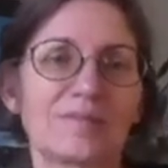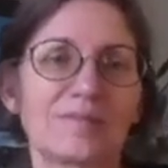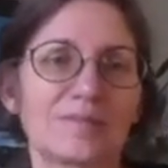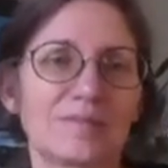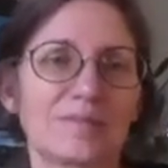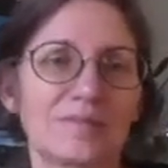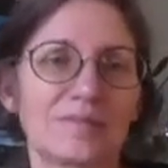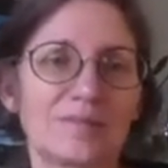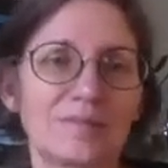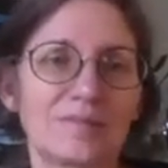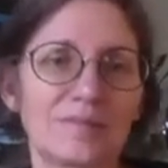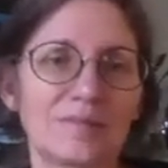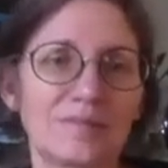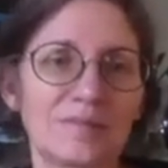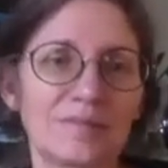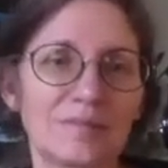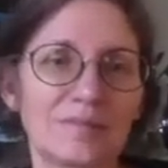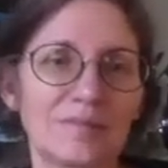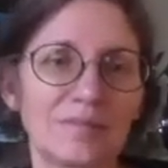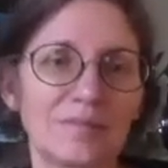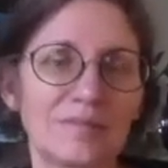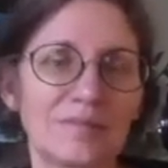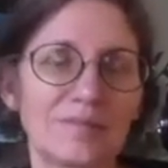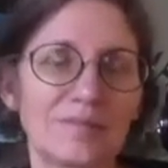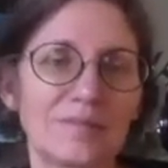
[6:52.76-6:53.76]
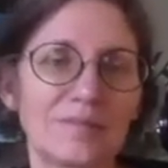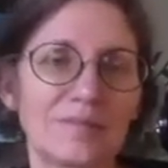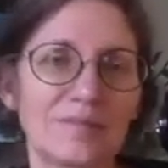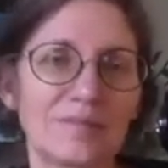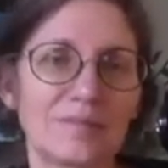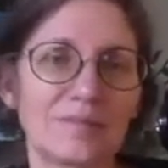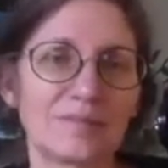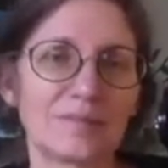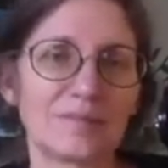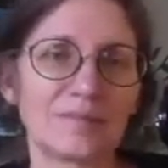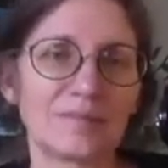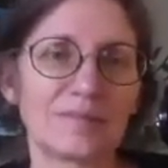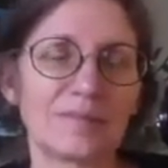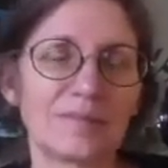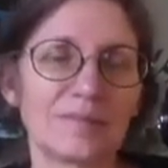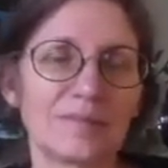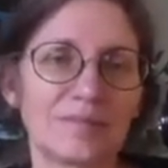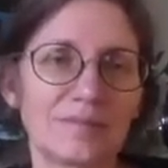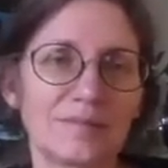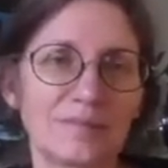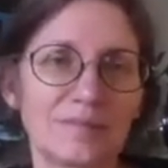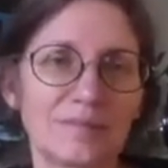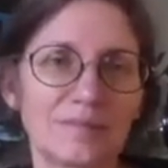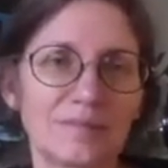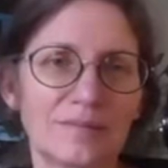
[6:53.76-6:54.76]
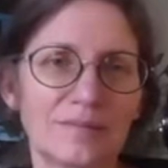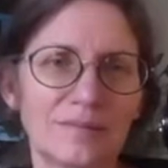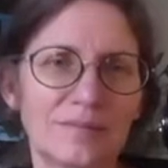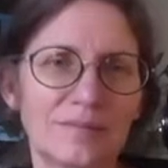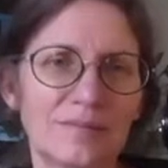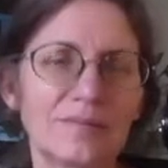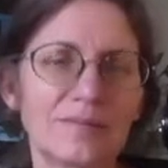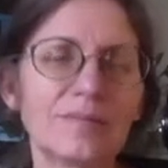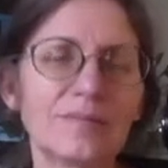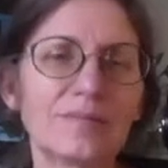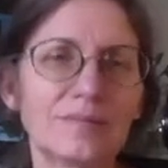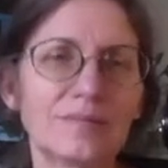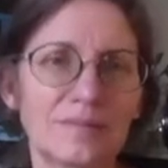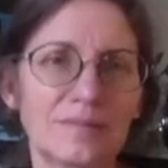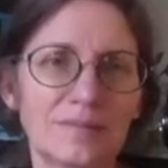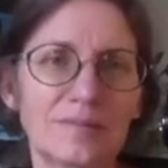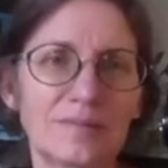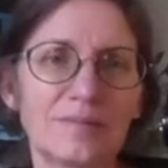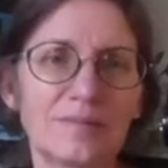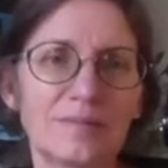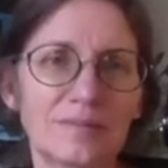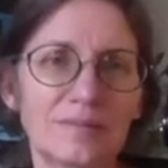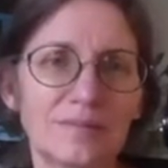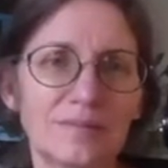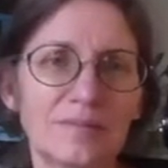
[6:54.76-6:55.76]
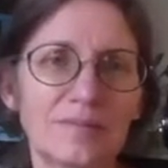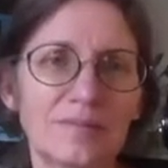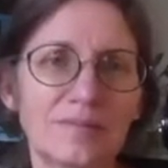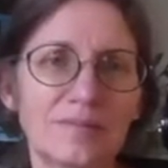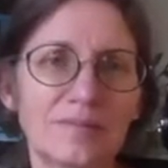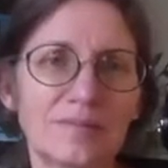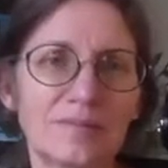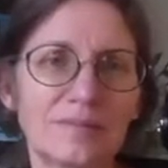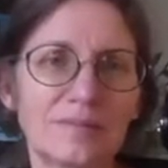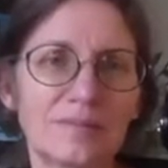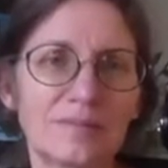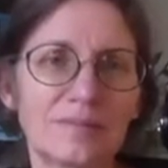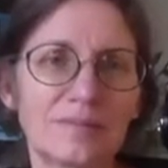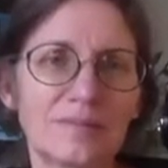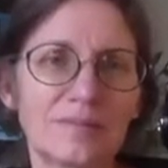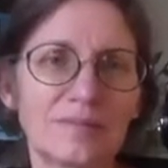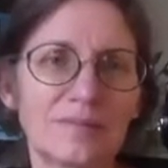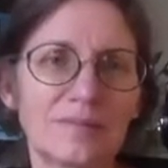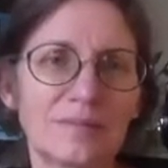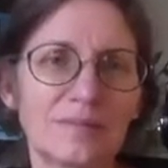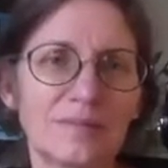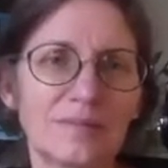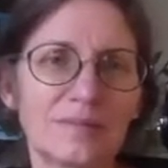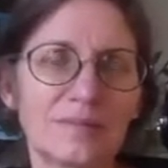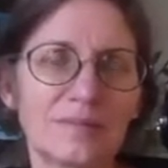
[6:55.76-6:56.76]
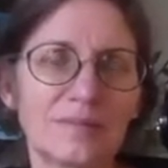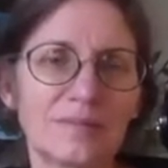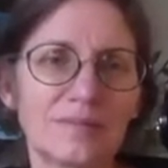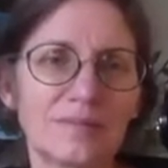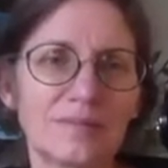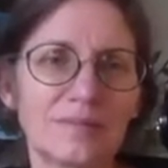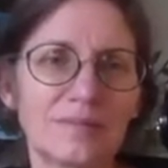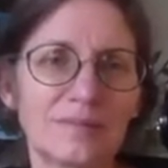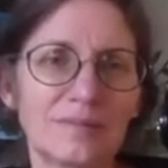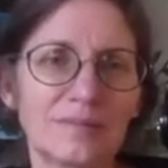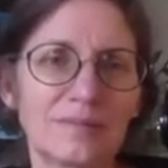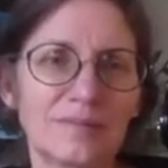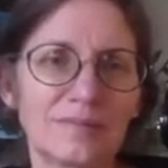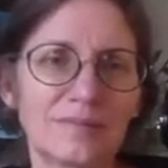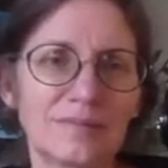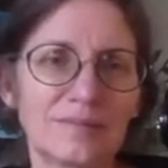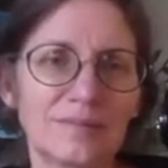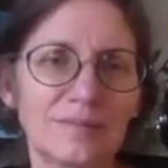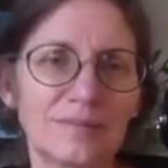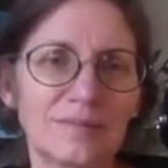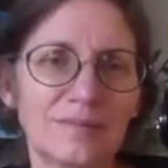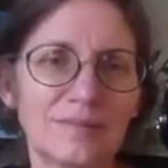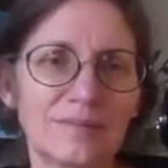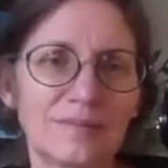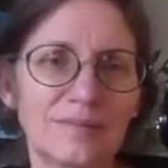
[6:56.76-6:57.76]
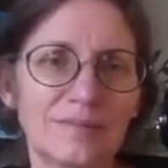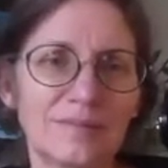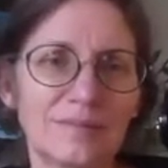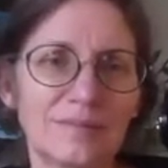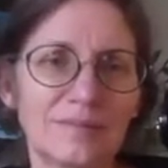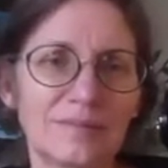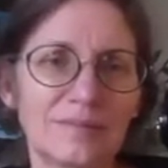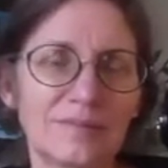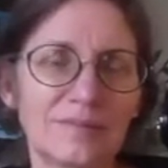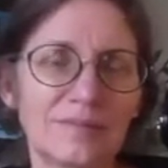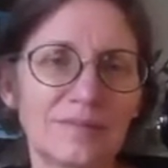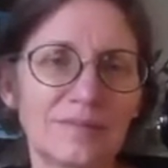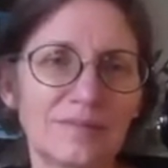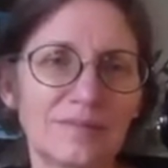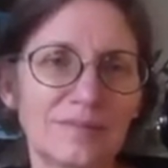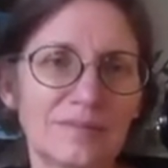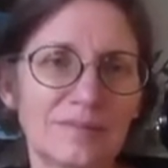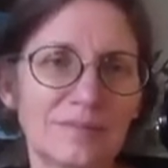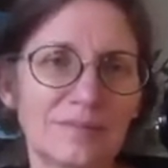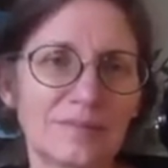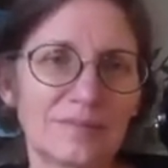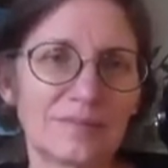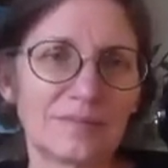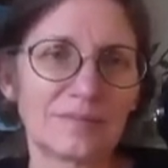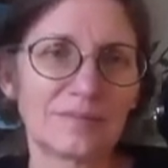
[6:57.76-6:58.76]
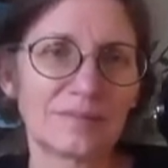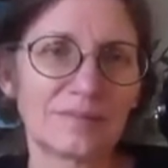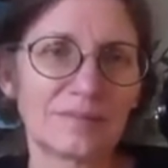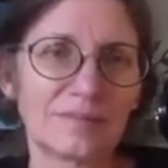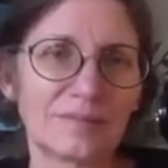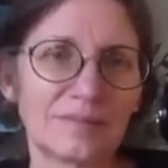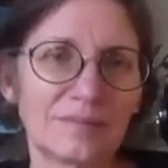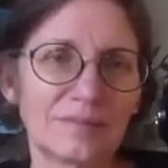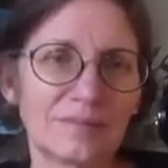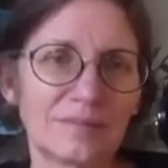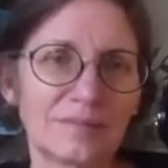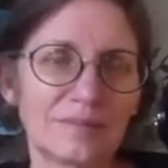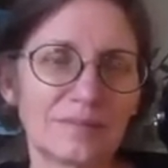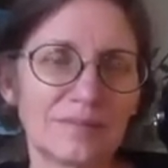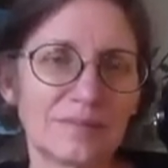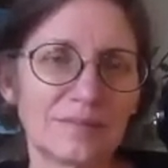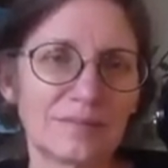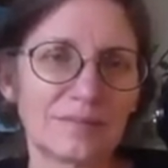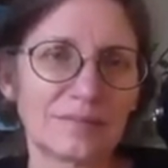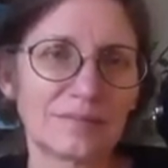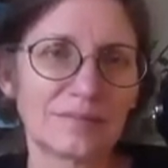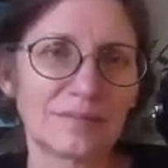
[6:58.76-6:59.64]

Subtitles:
The person shown says nothing.